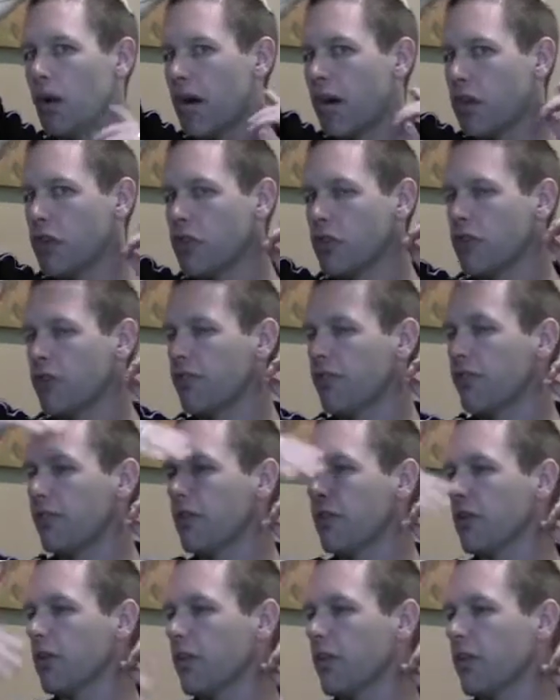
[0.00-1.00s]
I should
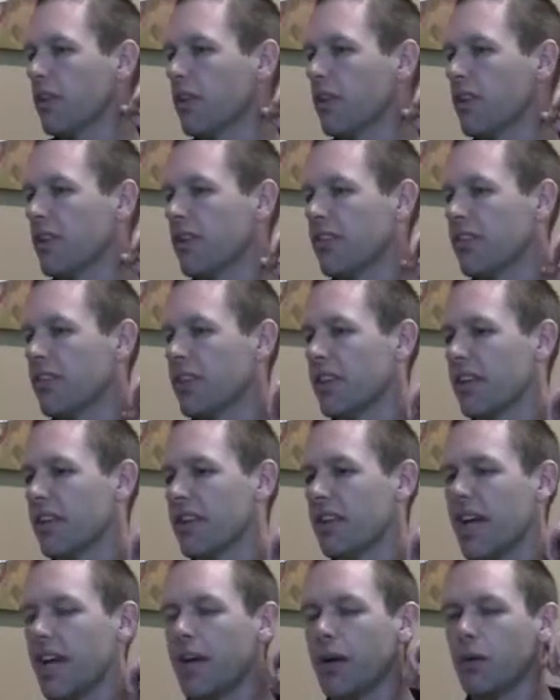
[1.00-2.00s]
feel this
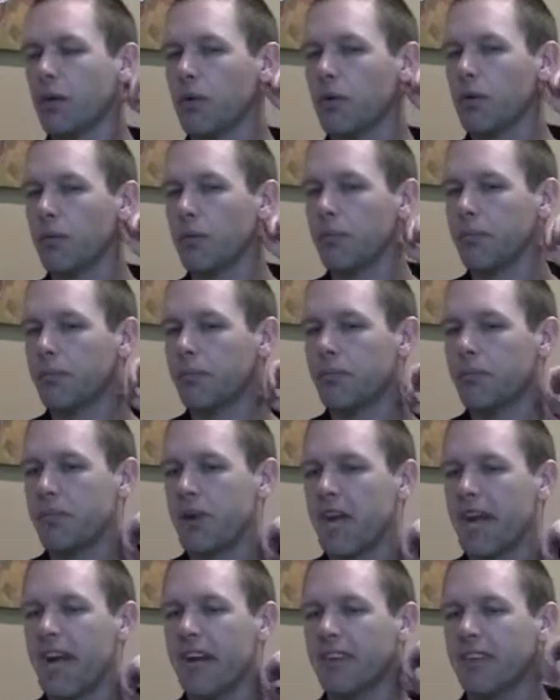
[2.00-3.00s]
lateral
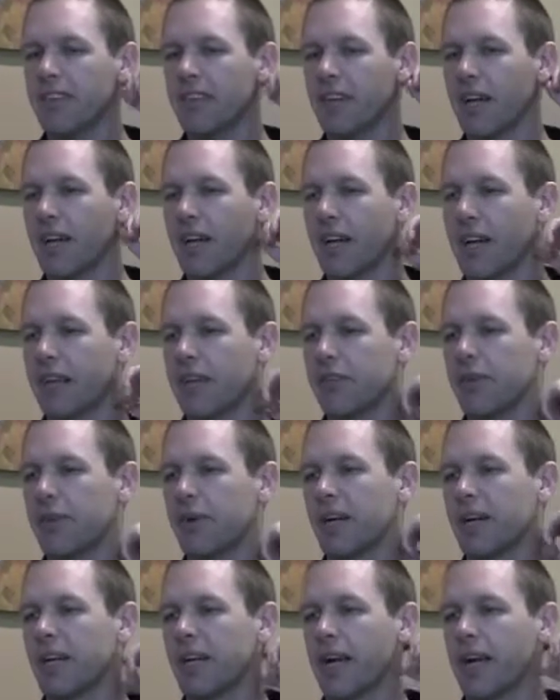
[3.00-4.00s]
backside of
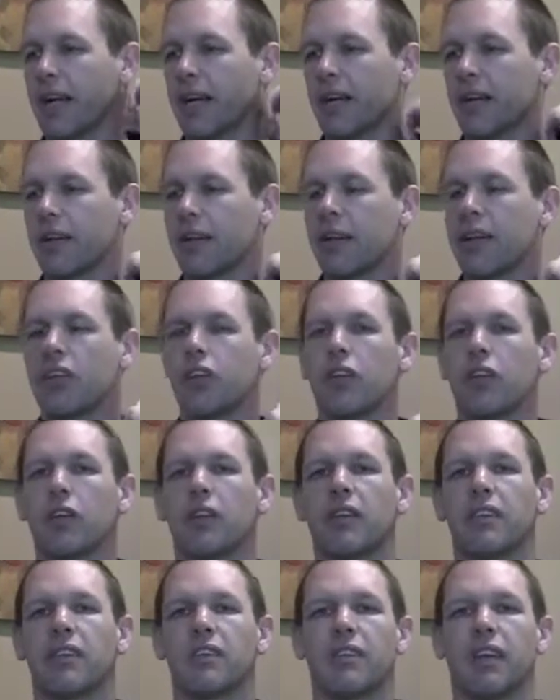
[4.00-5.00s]
my neck
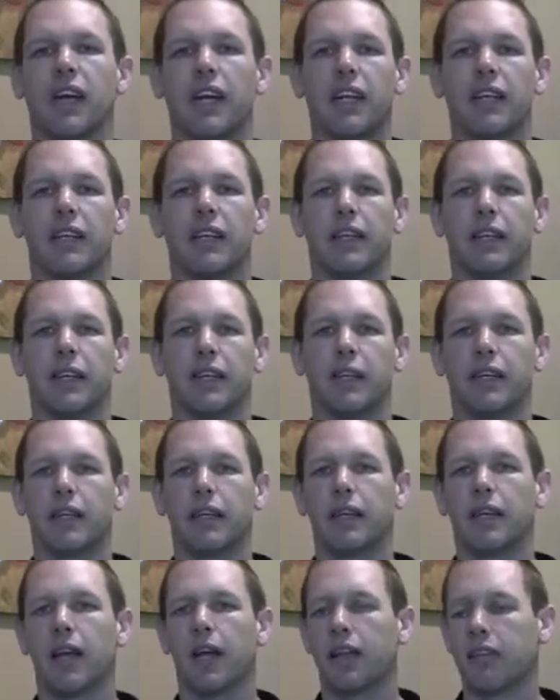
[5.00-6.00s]
tightening
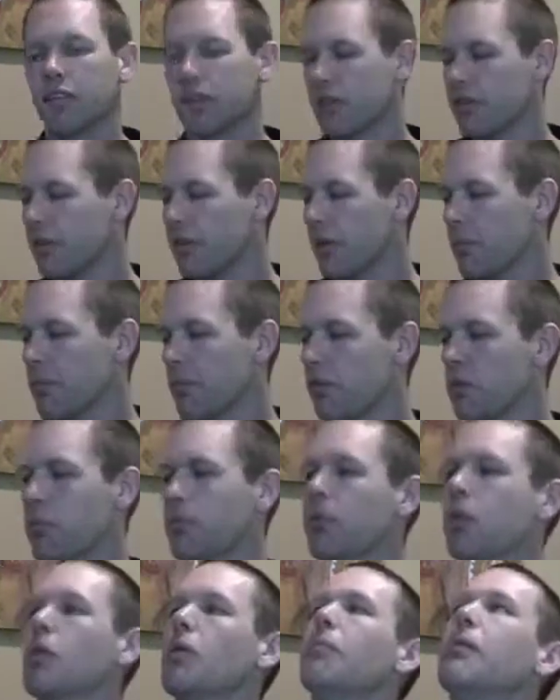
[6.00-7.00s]
as it attempts to
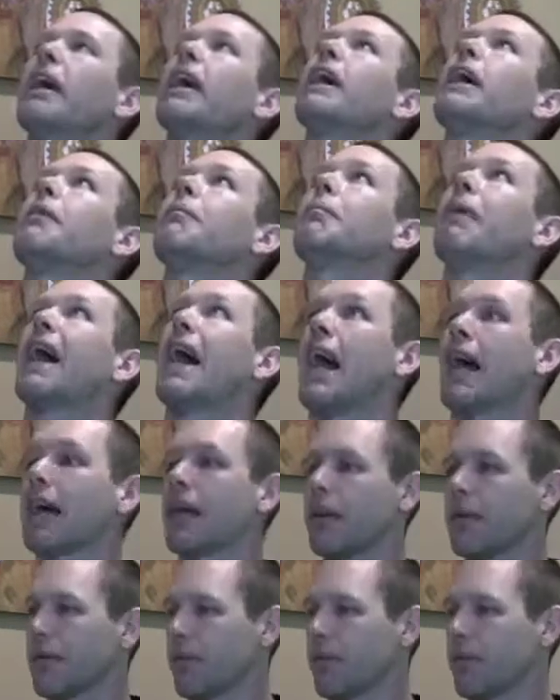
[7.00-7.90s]
pull my head back.